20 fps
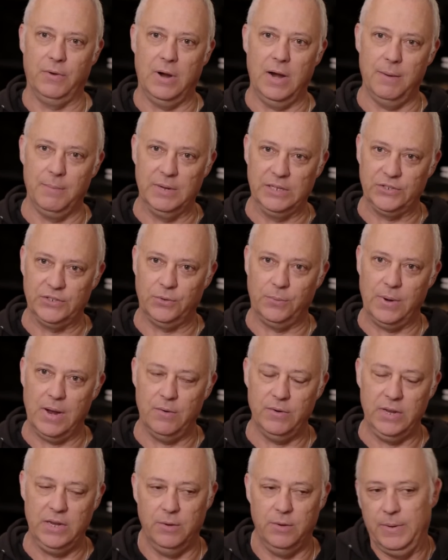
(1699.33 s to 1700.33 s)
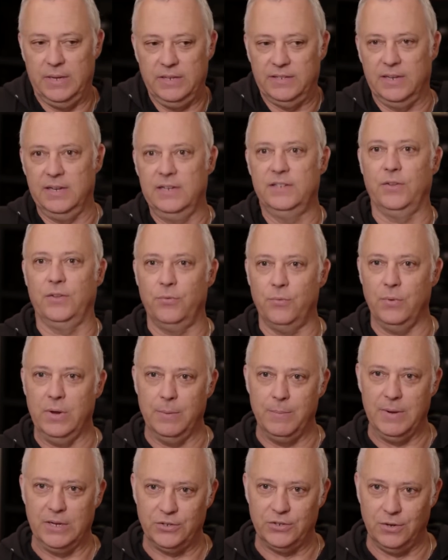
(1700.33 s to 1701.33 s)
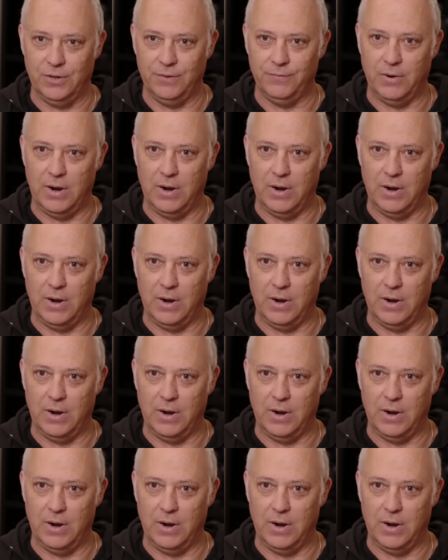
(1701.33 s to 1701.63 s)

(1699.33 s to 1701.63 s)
environment surrounding you because it is a three dimensional